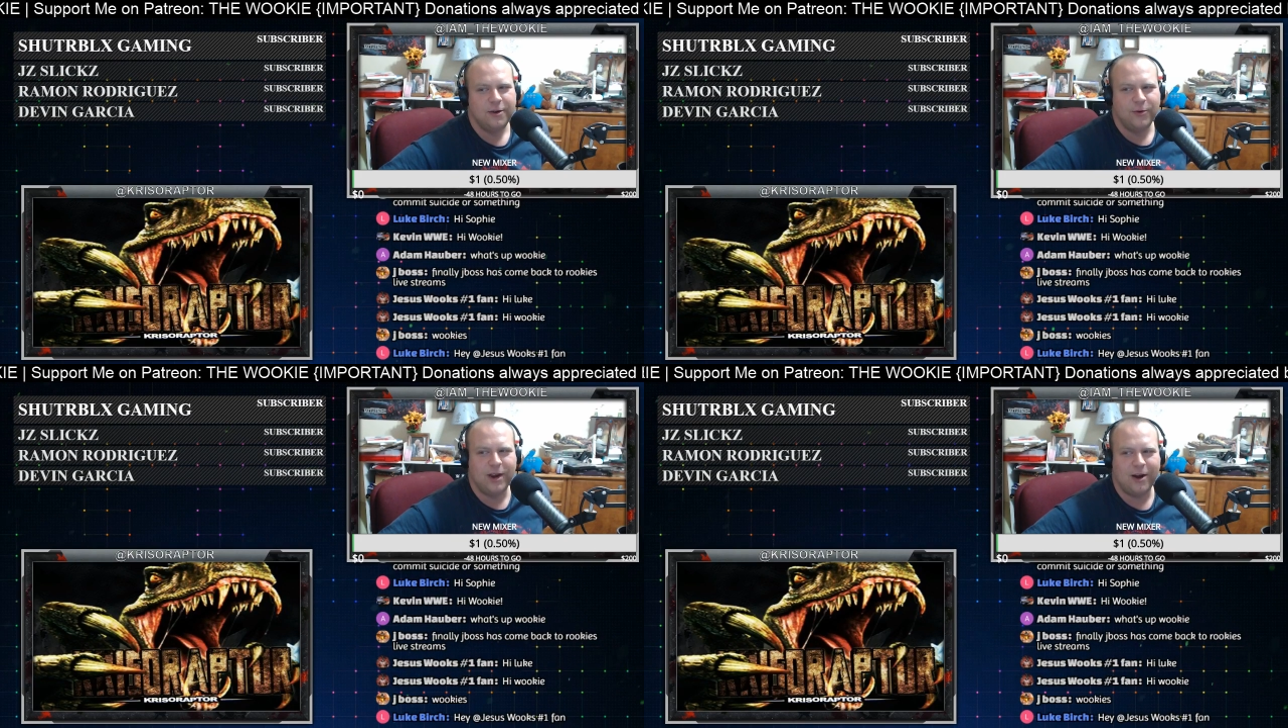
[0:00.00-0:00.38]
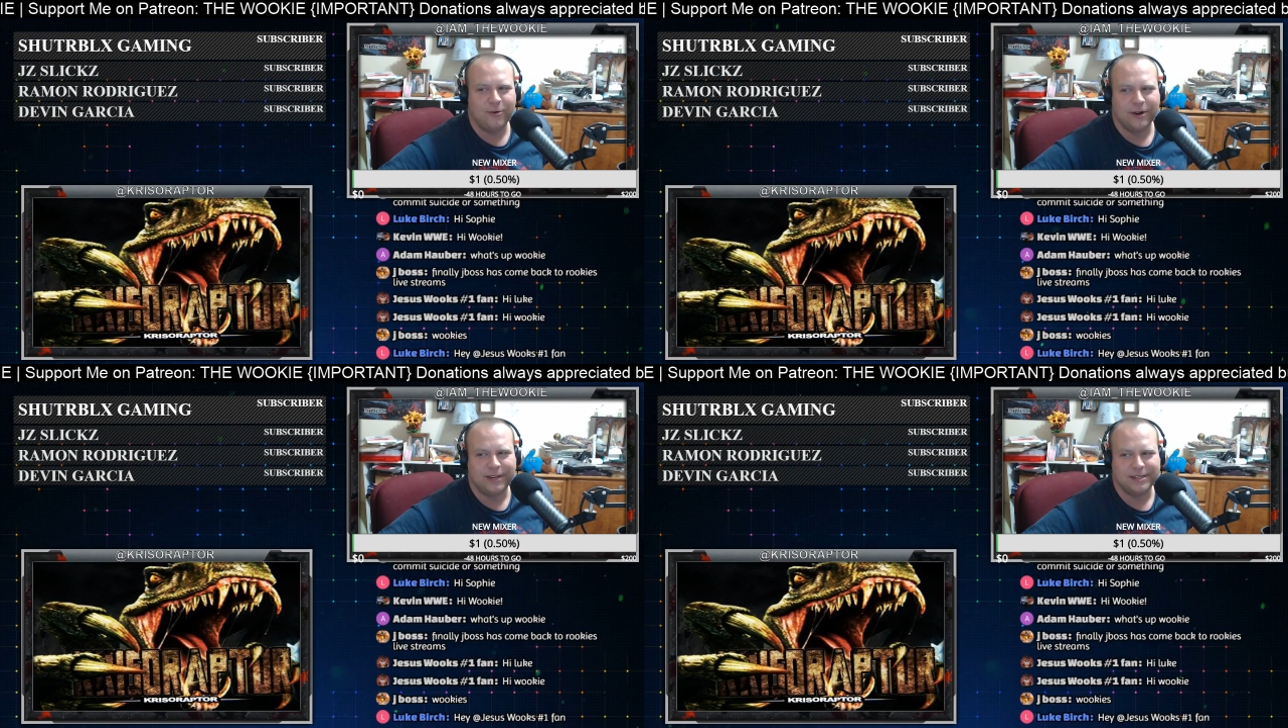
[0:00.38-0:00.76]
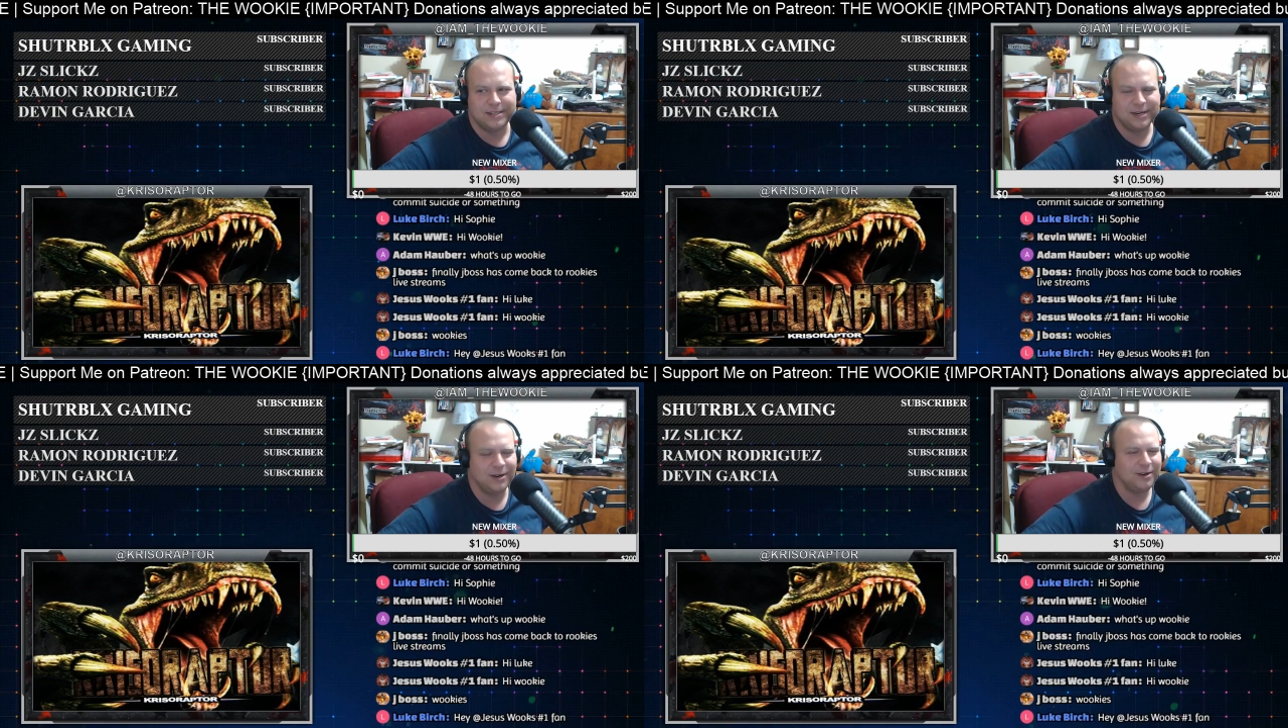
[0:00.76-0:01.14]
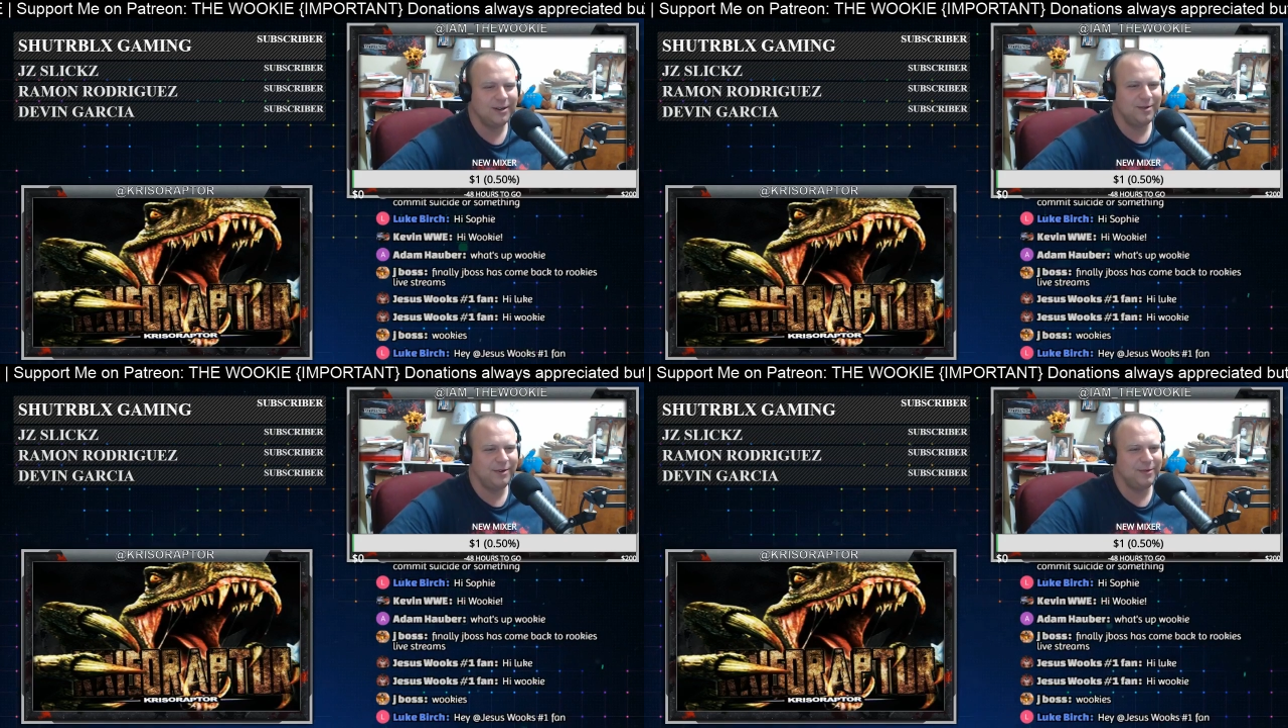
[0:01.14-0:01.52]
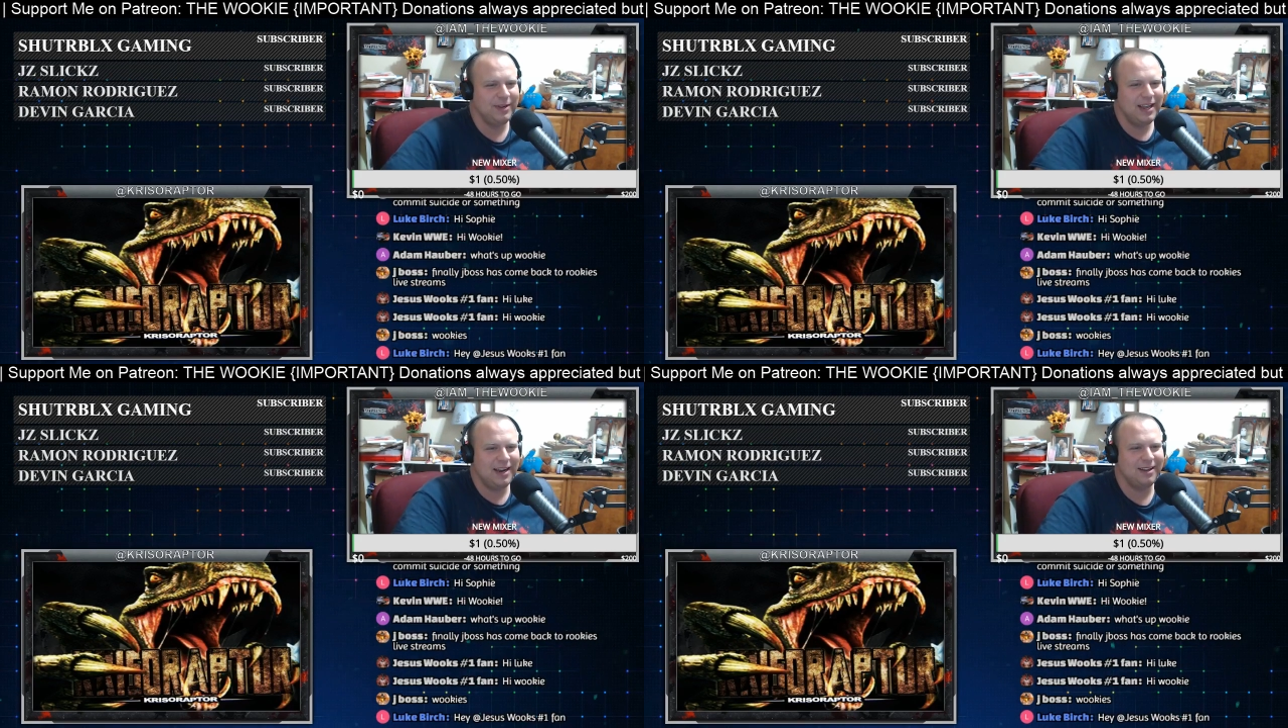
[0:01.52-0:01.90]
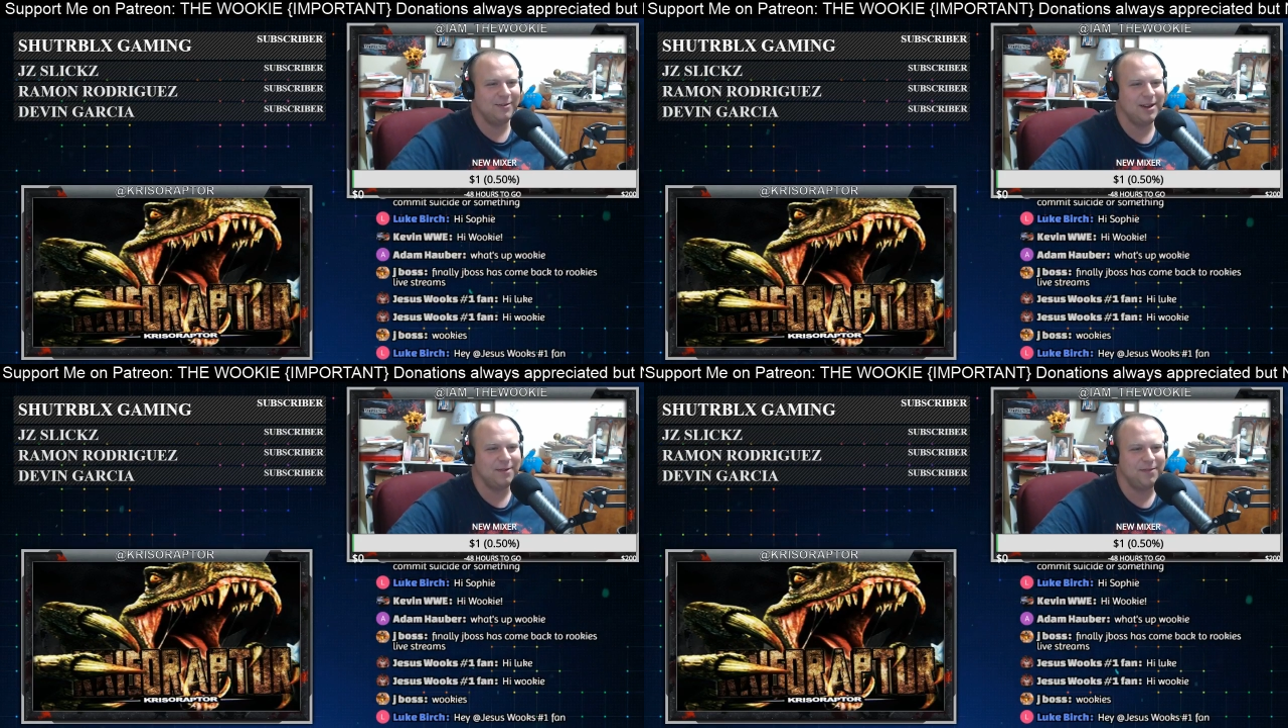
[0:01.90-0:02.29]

We are rookies here. I mean, we had a